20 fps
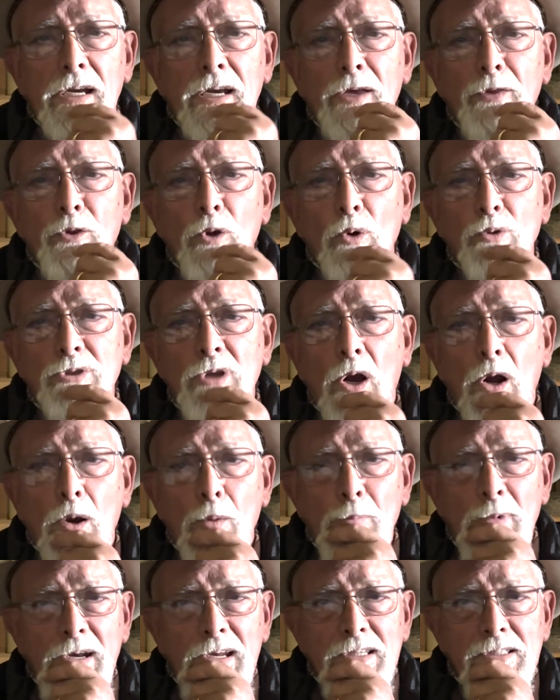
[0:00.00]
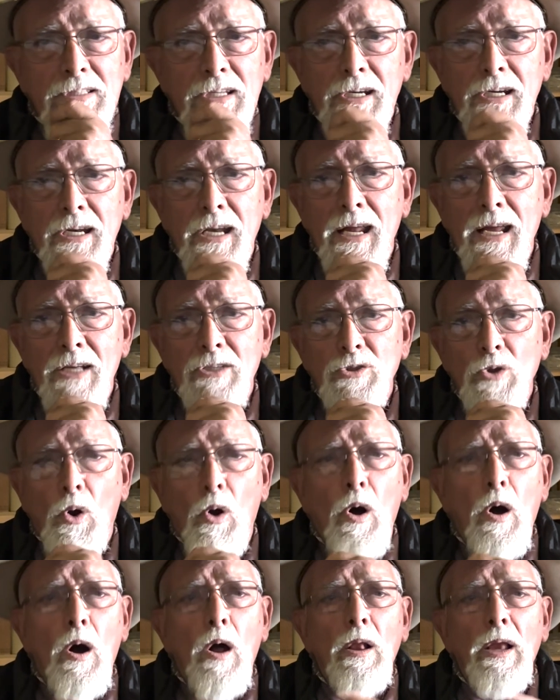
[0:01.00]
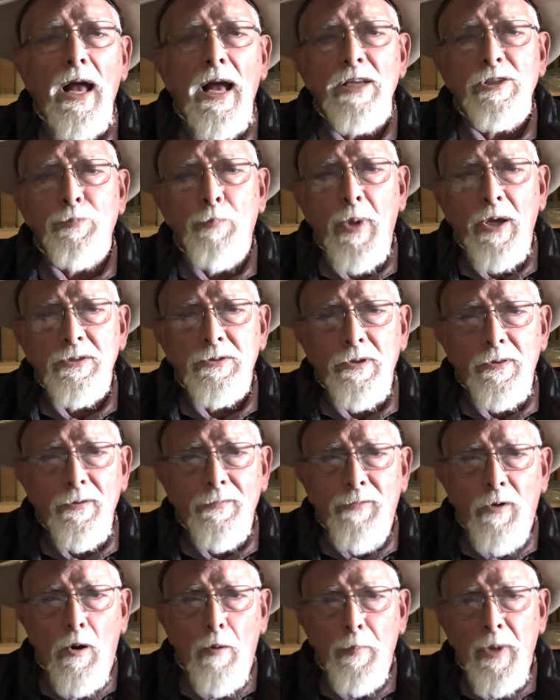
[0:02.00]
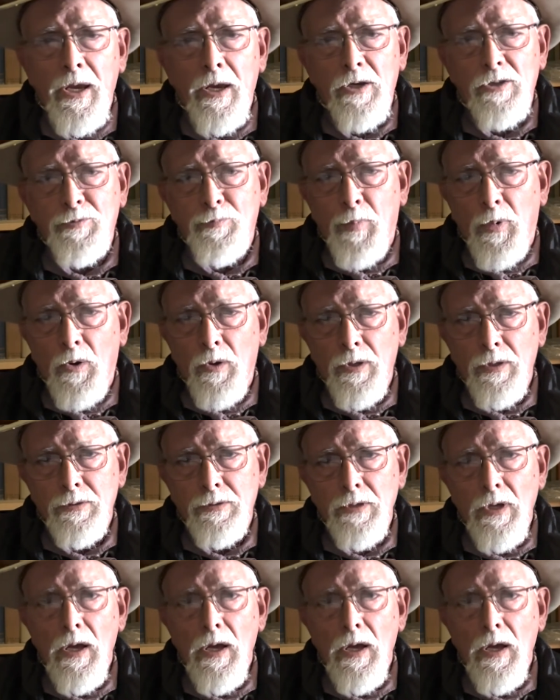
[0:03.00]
in those harmonies that enhance all aspects of the farming experience,